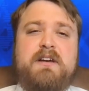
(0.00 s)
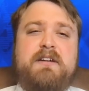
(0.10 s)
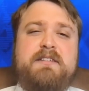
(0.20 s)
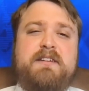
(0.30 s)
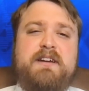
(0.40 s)

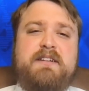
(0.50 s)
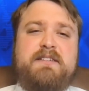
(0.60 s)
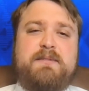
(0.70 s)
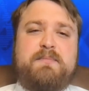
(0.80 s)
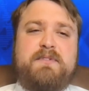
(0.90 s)
On
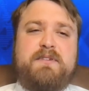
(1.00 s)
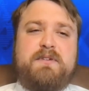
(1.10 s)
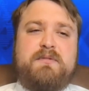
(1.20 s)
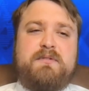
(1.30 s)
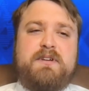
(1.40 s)
tonight's
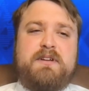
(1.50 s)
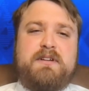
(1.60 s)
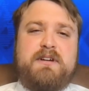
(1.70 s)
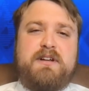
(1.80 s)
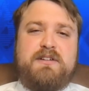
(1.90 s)
episode,
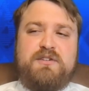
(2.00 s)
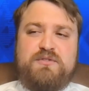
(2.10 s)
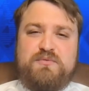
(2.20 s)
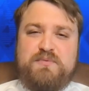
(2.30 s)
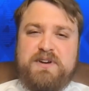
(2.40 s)
a
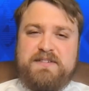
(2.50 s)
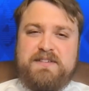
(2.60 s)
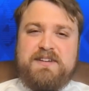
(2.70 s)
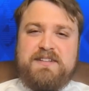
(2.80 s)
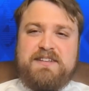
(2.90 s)
local
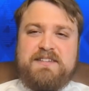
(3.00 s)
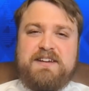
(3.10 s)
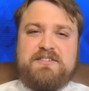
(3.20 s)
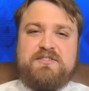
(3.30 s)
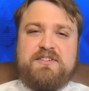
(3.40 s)
resident that's
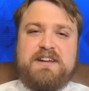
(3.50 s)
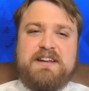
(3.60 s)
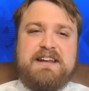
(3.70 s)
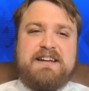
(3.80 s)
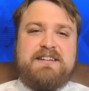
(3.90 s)
actually
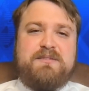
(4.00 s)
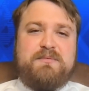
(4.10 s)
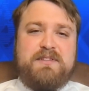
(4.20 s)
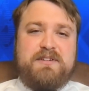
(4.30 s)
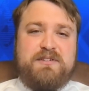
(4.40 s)
connected
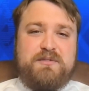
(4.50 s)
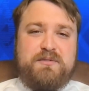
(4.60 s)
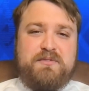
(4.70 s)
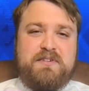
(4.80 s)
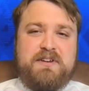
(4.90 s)
with our
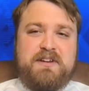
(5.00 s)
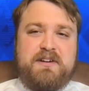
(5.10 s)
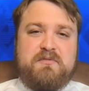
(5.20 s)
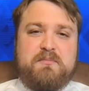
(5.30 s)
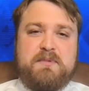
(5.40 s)
local city
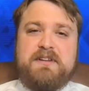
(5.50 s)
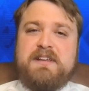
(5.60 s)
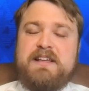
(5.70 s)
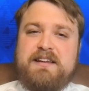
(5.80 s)
government